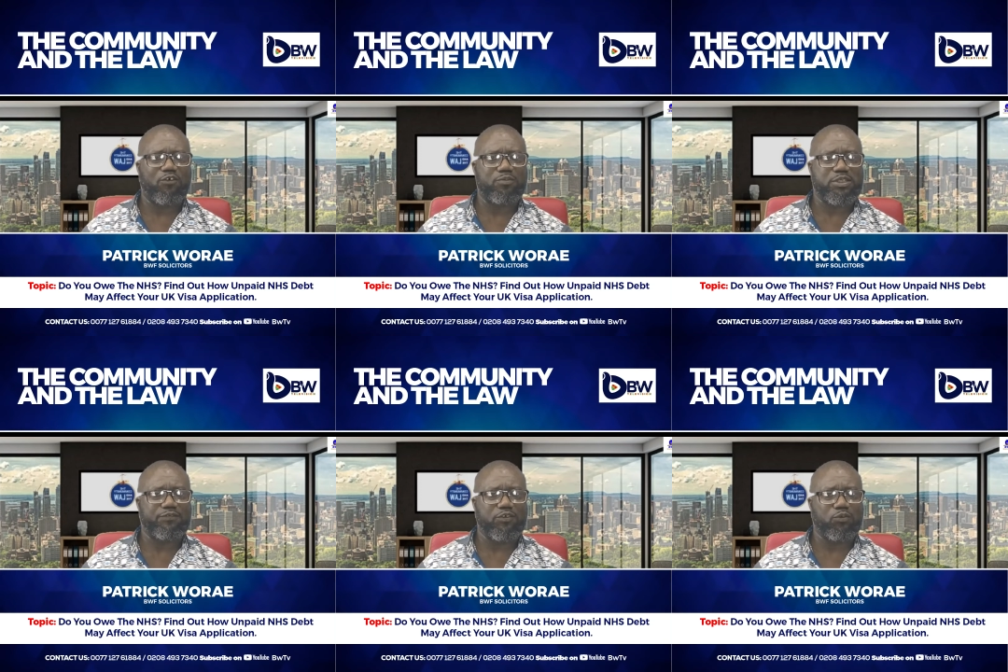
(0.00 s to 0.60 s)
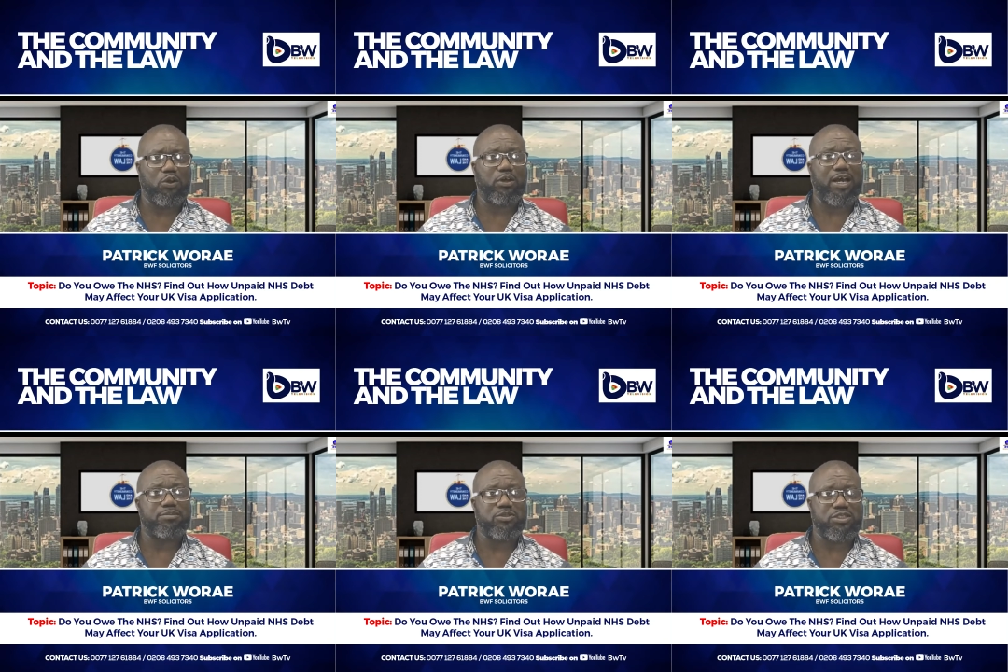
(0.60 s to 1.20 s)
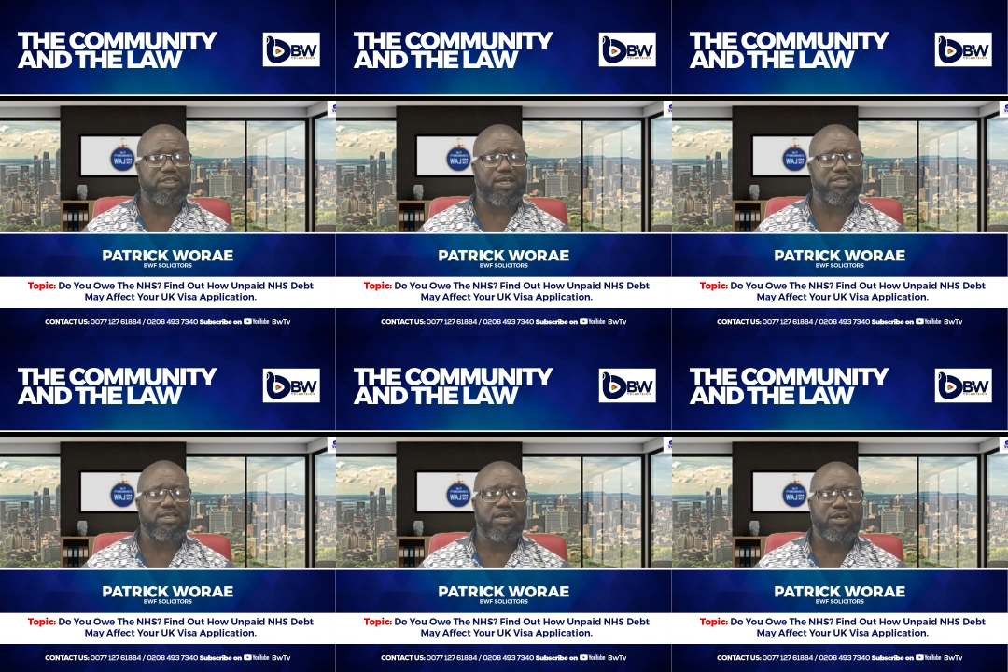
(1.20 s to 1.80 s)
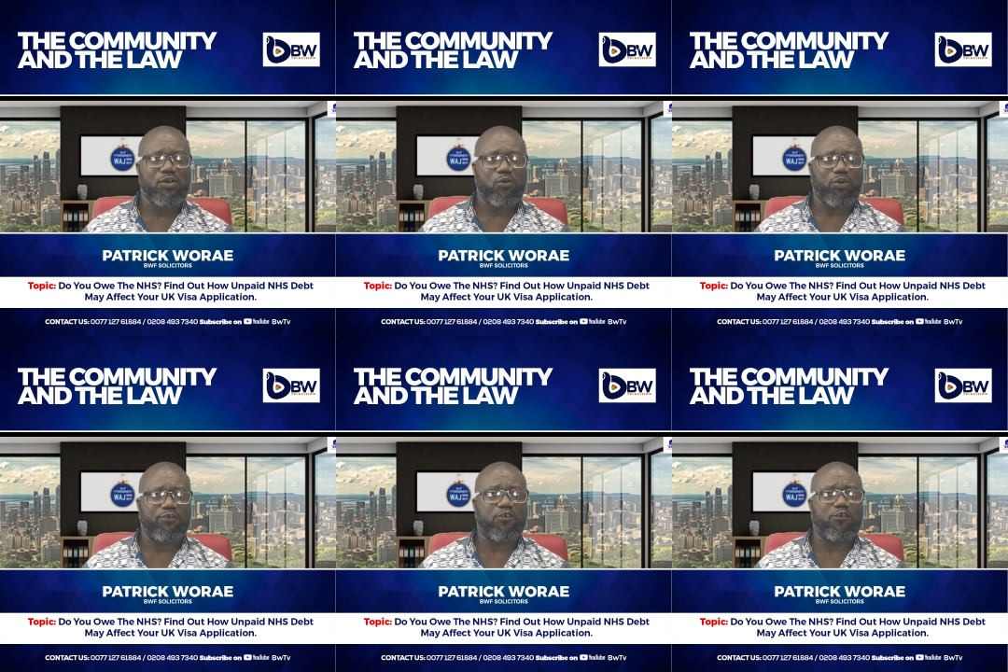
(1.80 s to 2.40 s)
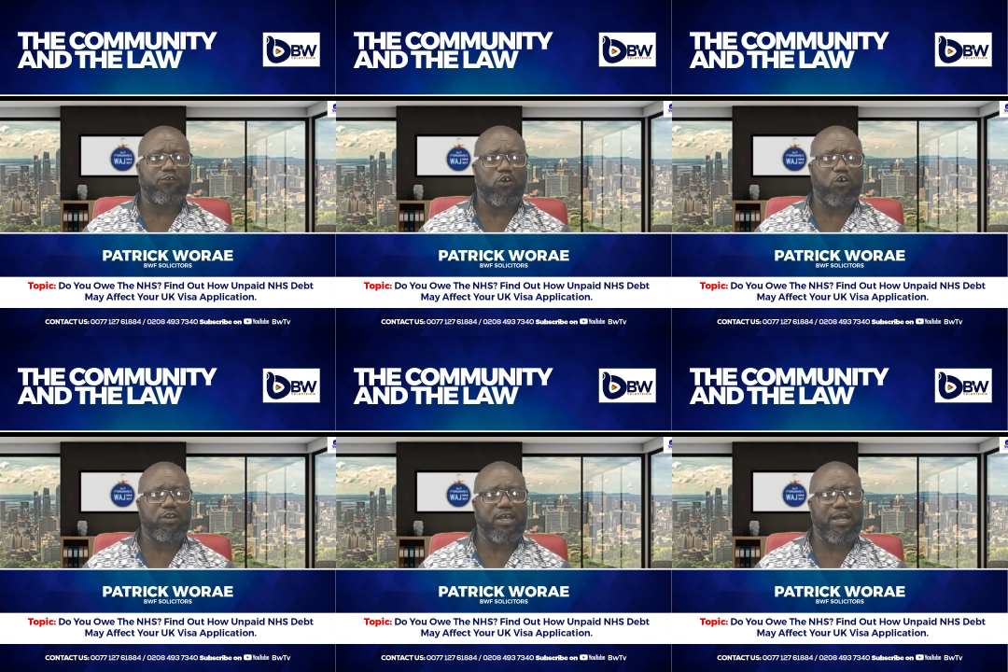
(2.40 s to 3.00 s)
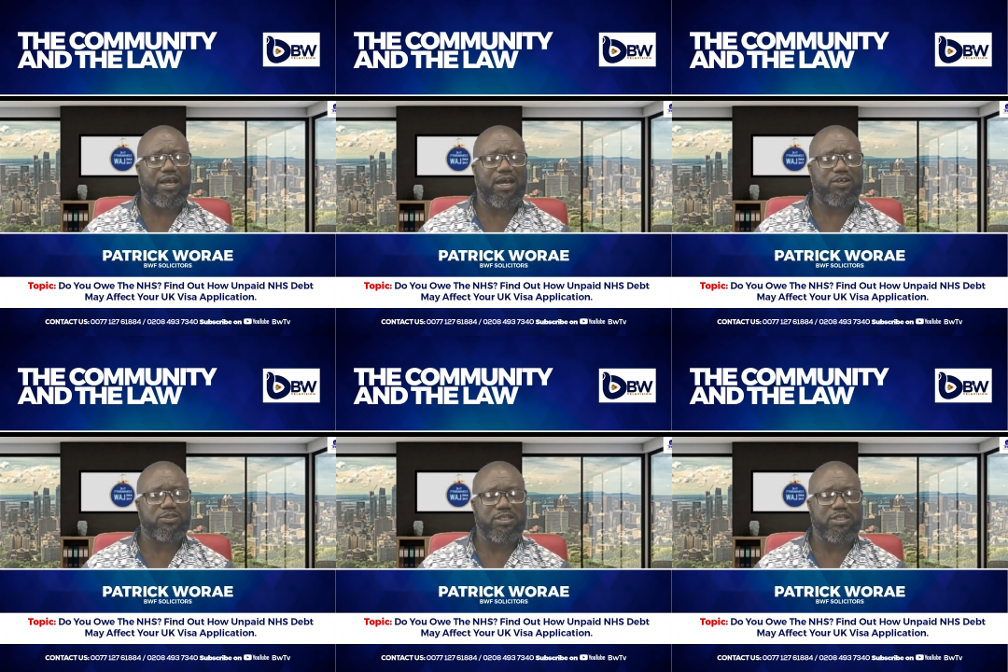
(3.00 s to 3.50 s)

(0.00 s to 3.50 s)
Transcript: If you want to come to see us, we're 4th floor of the Anna House,